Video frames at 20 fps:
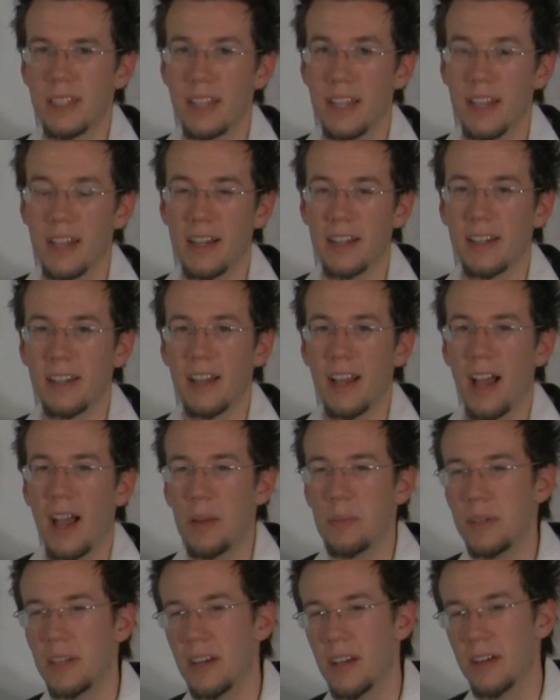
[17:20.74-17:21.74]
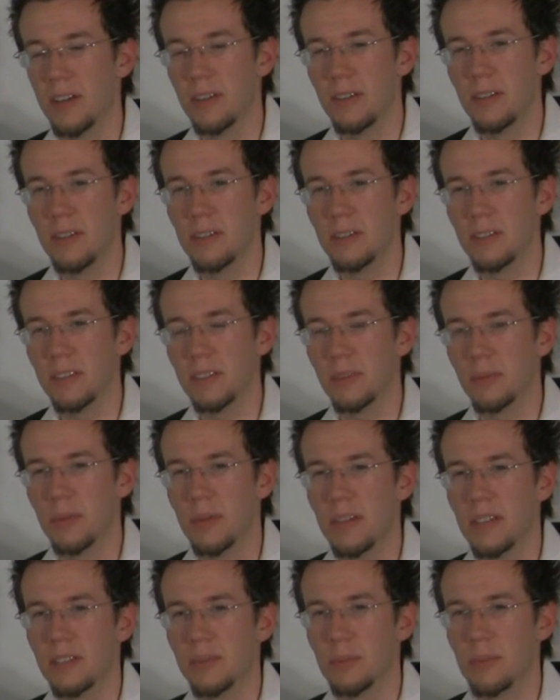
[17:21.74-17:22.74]
yeah, I mean, I don't use this
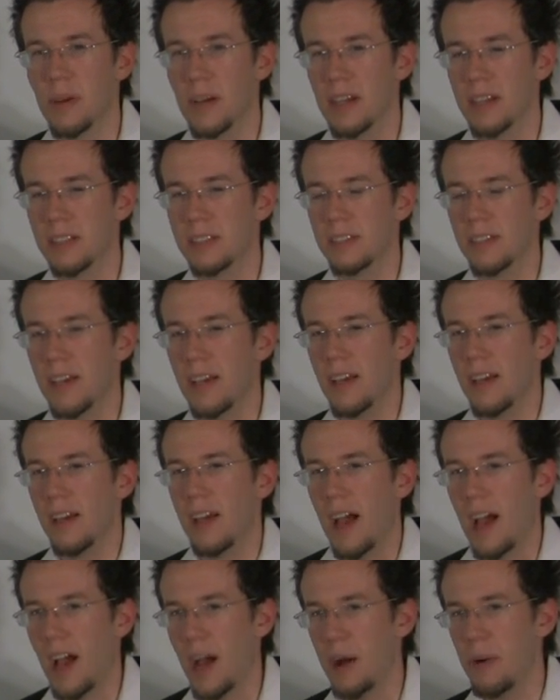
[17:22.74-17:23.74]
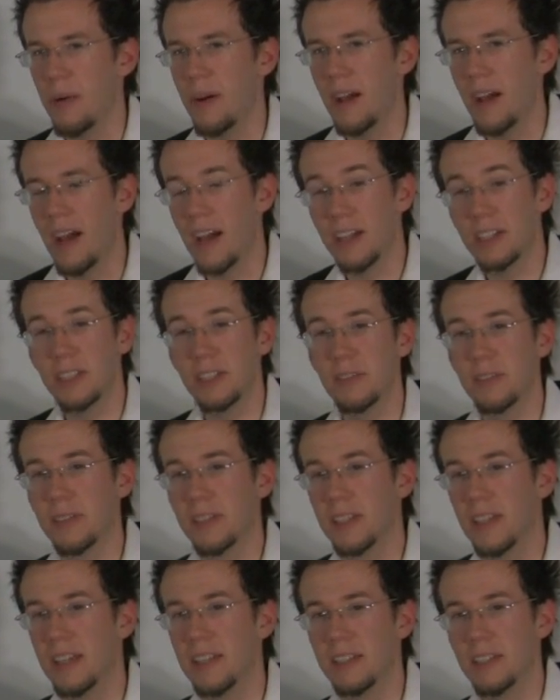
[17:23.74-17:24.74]
one as much. How I actually
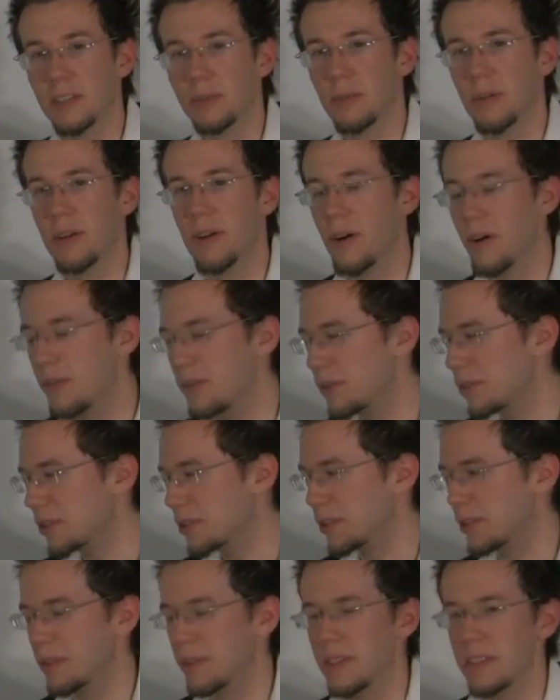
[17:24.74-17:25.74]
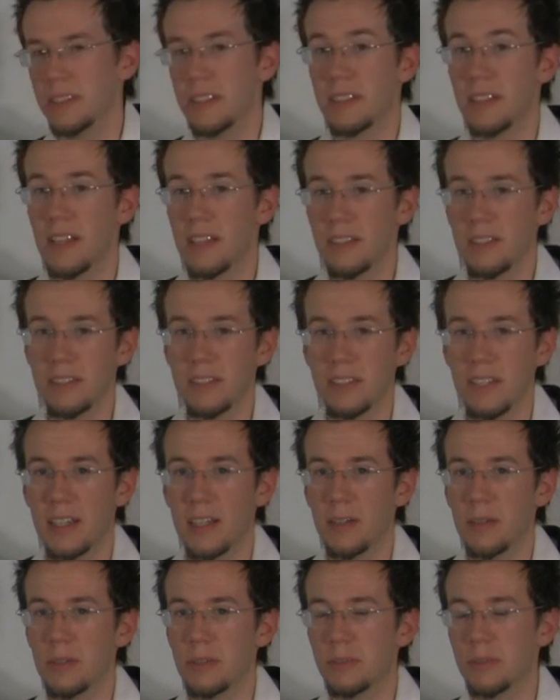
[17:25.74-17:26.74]
relate this one over to is another
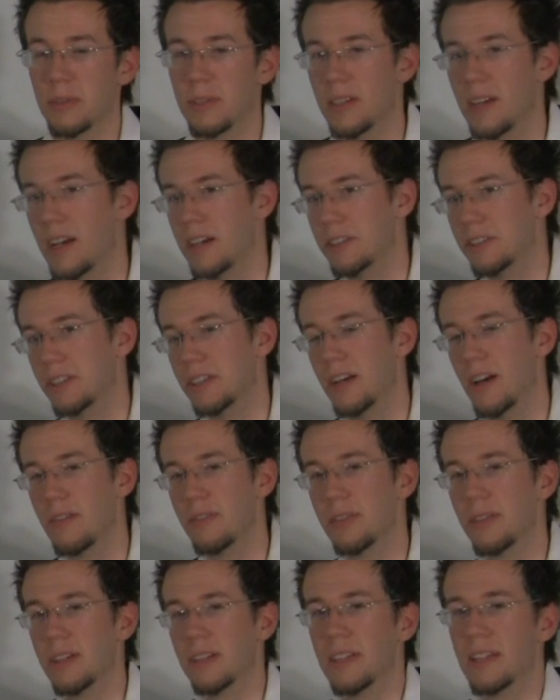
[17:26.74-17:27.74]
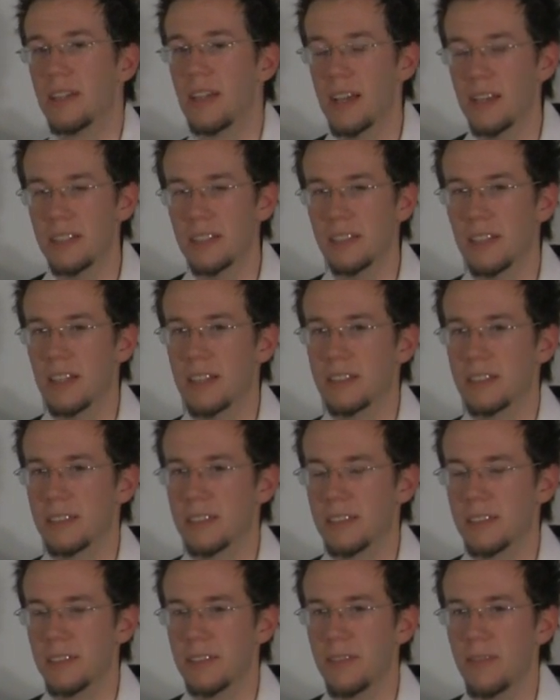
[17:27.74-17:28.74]
scale which we're going to actually cover in the next
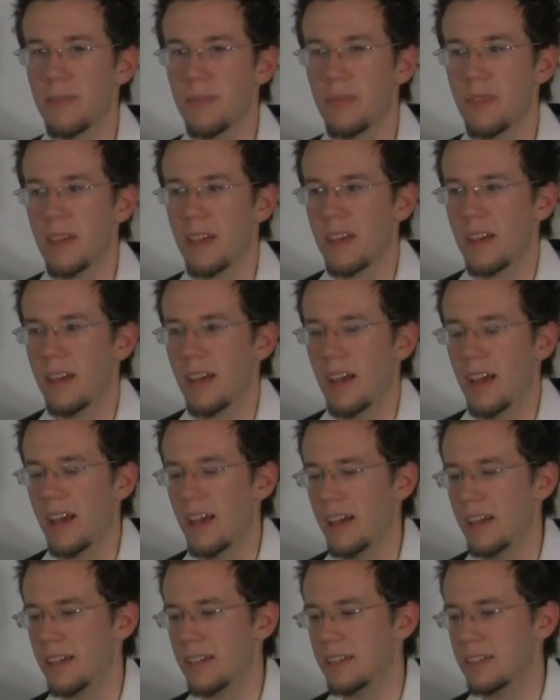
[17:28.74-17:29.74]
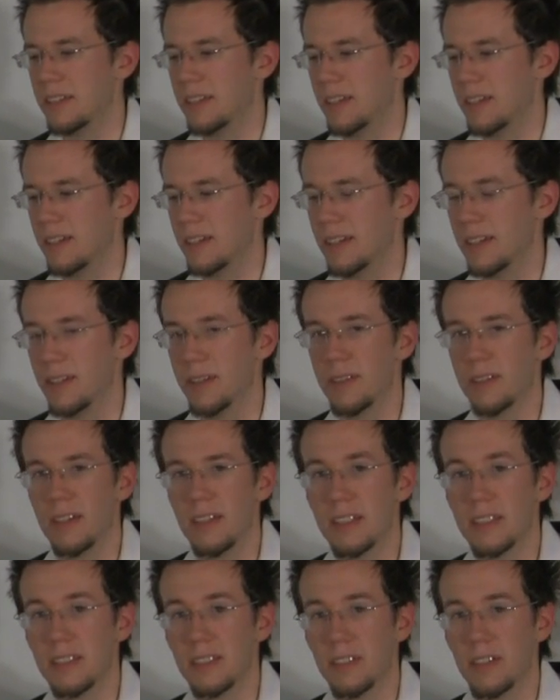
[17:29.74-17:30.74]
lesson. And
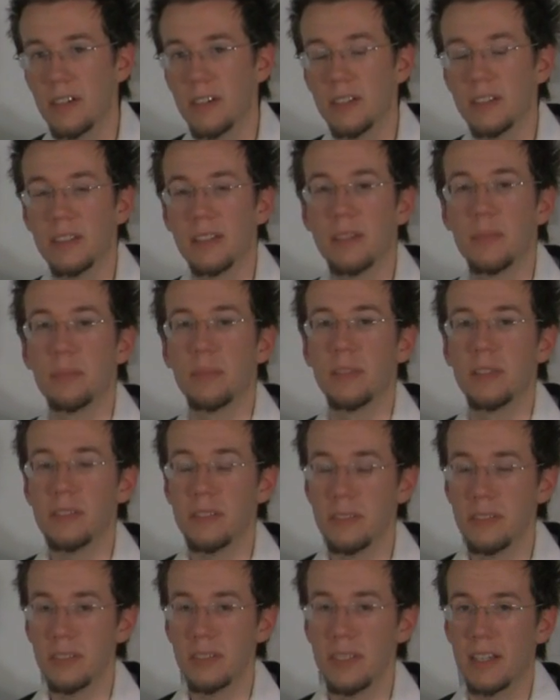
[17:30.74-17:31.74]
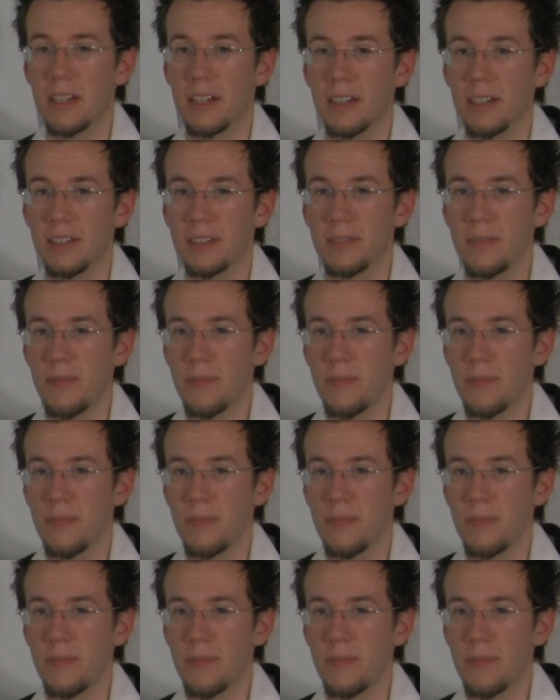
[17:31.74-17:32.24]
it's called the blues scale.